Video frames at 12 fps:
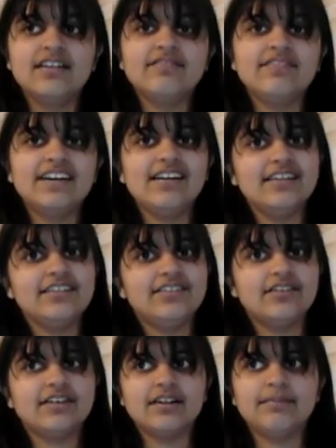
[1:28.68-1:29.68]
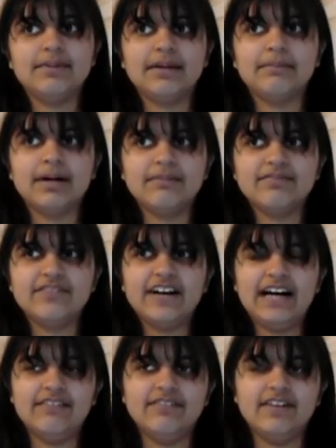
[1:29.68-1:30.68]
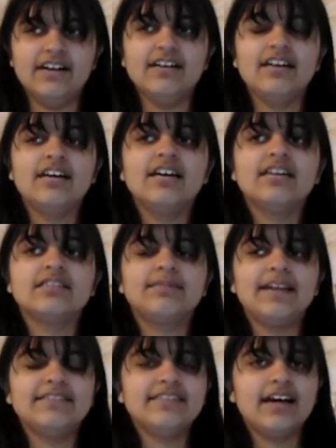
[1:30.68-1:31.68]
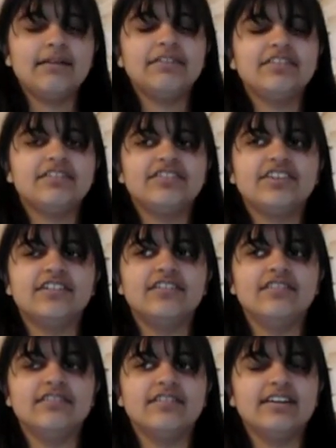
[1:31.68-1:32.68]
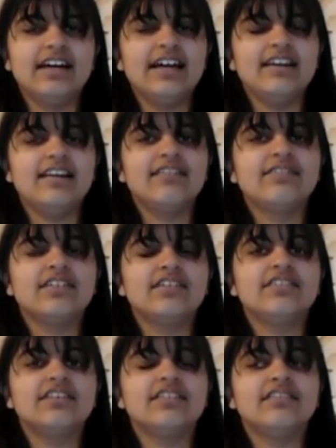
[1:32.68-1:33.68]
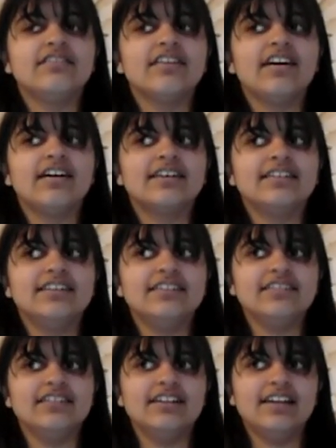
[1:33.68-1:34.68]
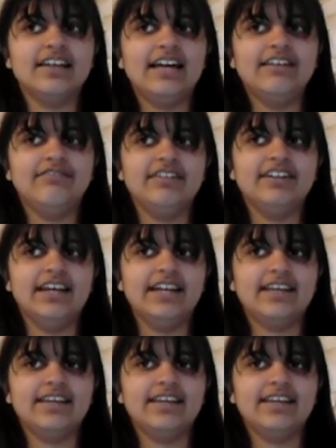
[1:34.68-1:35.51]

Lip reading: Realise you're going to be a mum forever. Spend time with your children and love your children unconditionally every day.